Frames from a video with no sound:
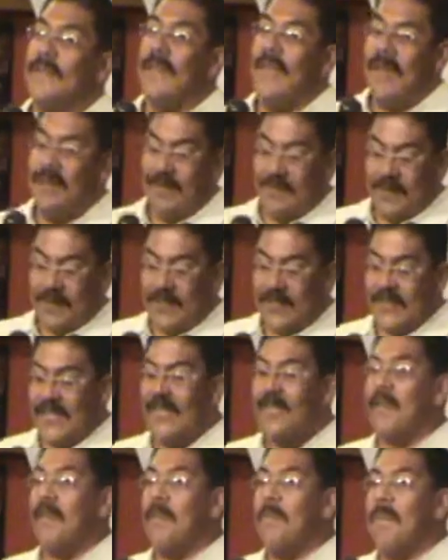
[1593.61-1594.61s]
Every
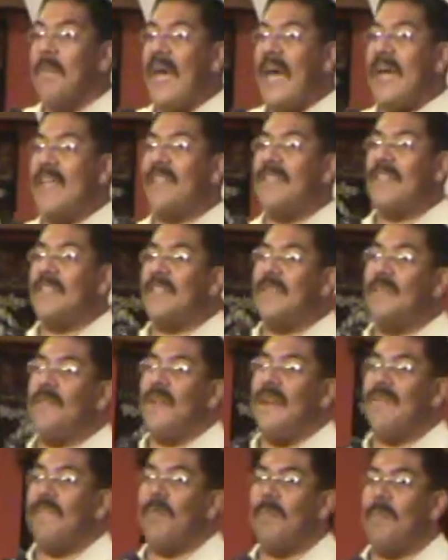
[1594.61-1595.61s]
single man that you've
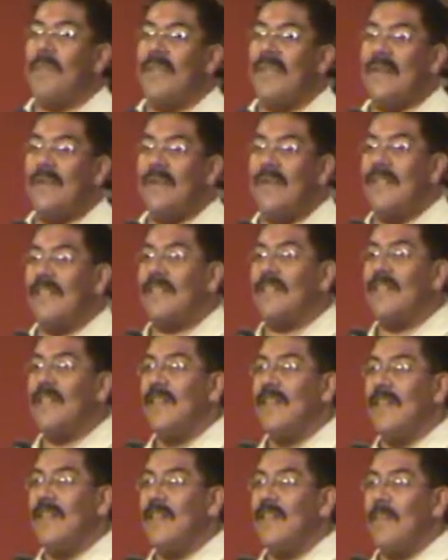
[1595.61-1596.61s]
ever been with,
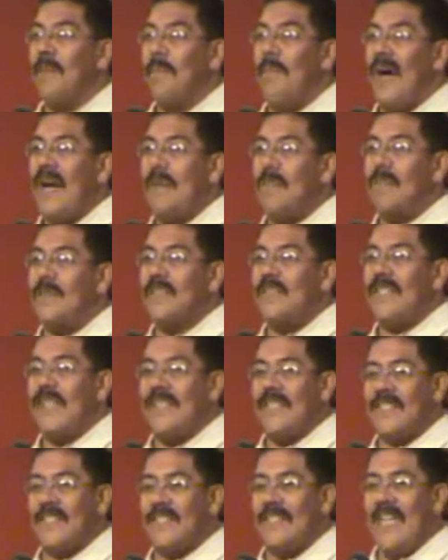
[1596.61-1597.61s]
the Bible
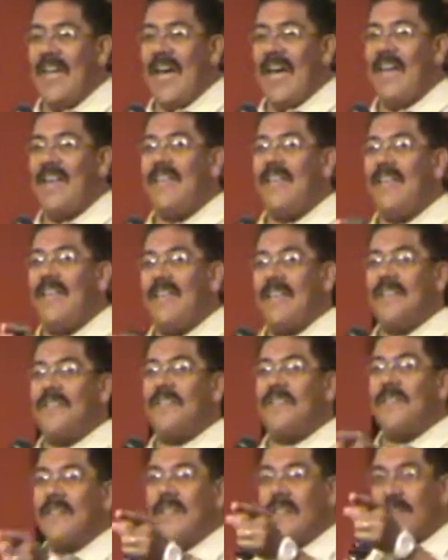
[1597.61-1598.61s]
says that
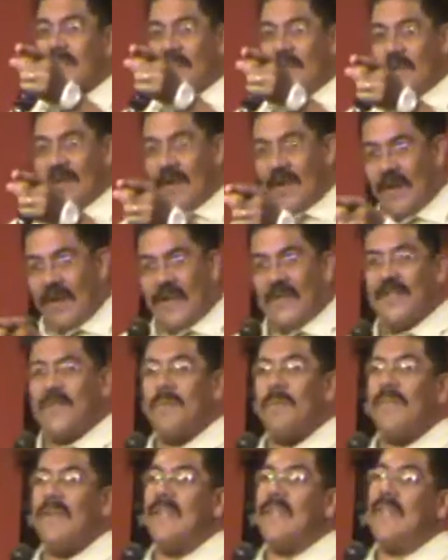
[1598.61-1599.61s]
is your
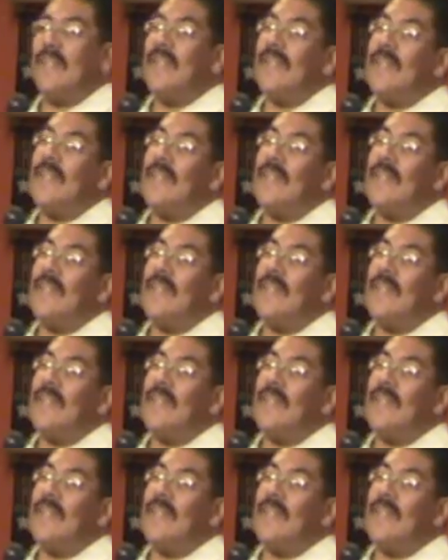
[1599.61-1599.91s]
husband.